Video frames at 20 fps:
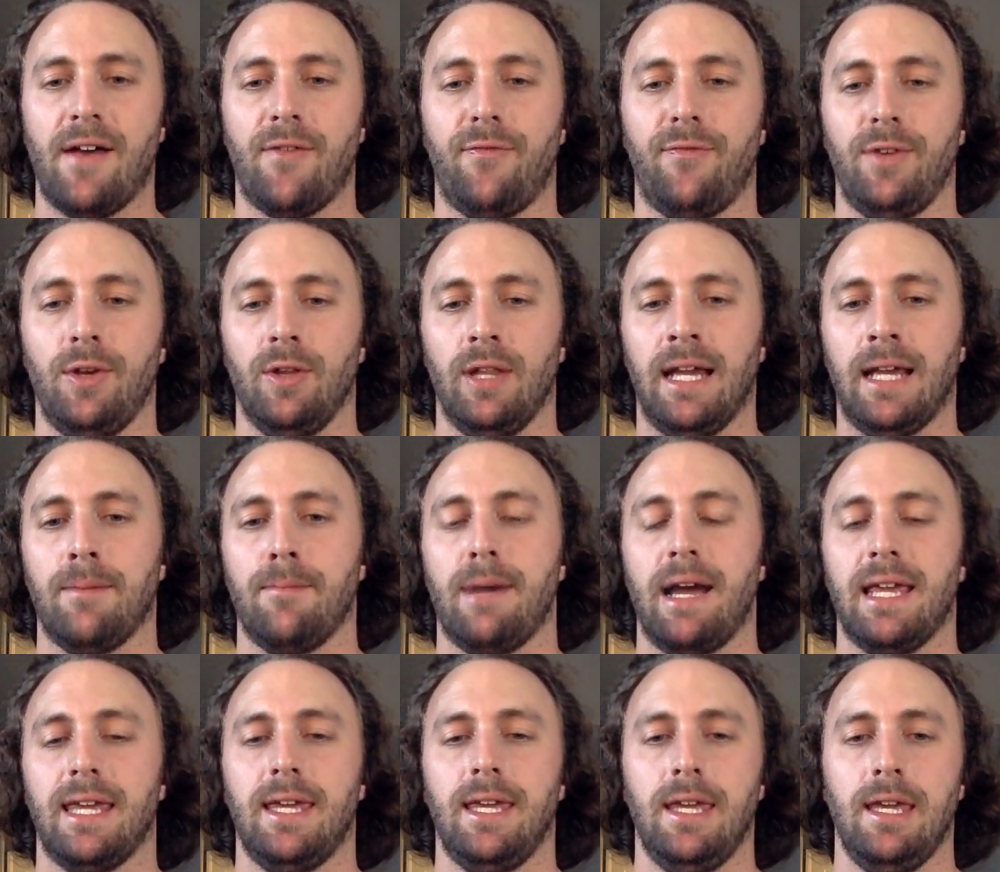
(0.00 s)
I feel like
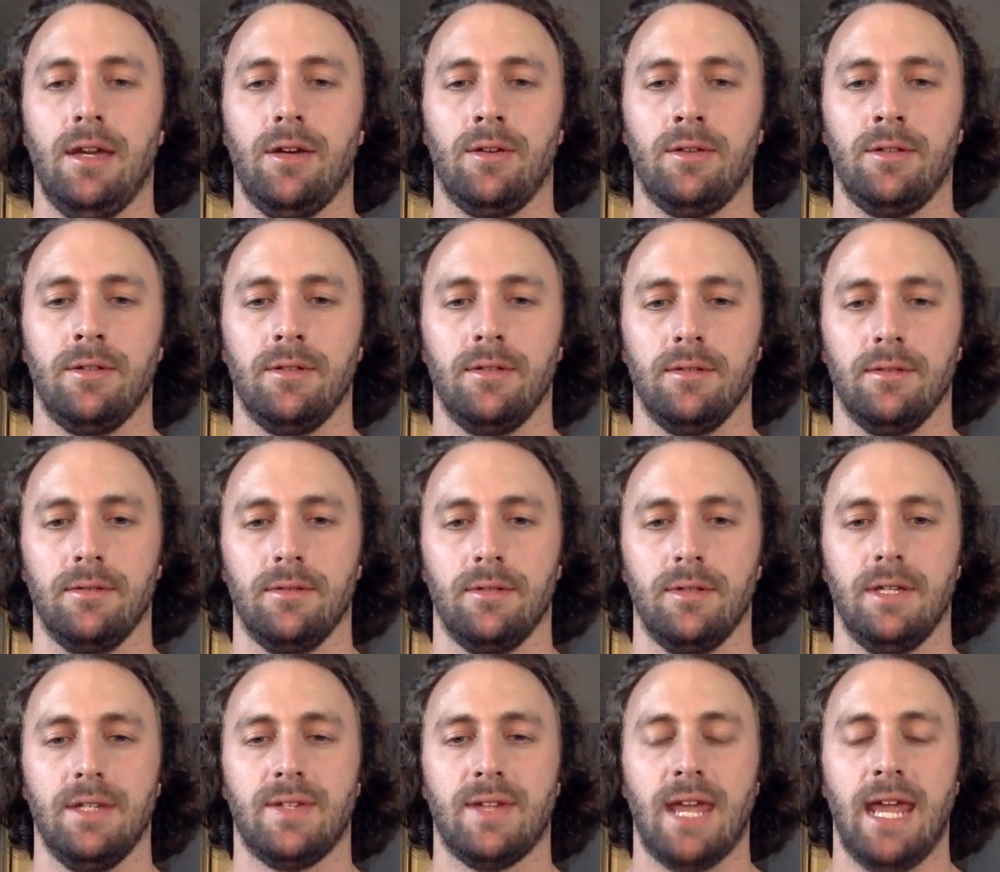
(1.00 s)
my heel
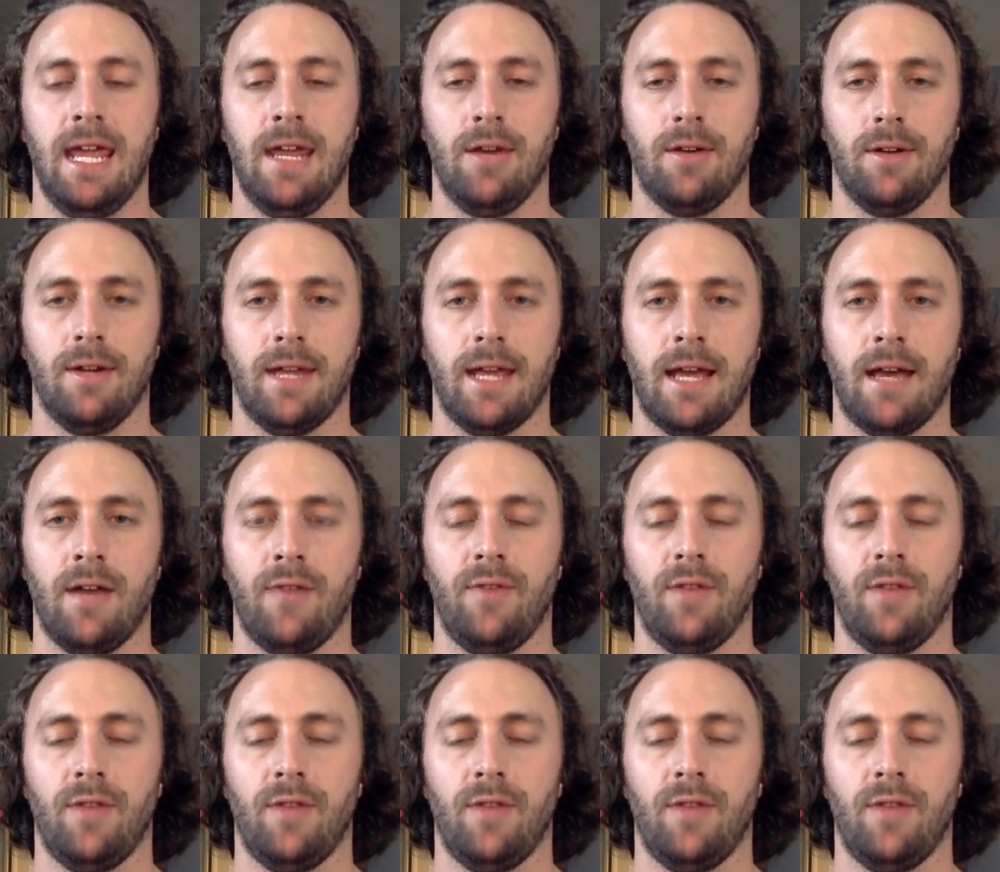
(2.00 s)
is anchored down.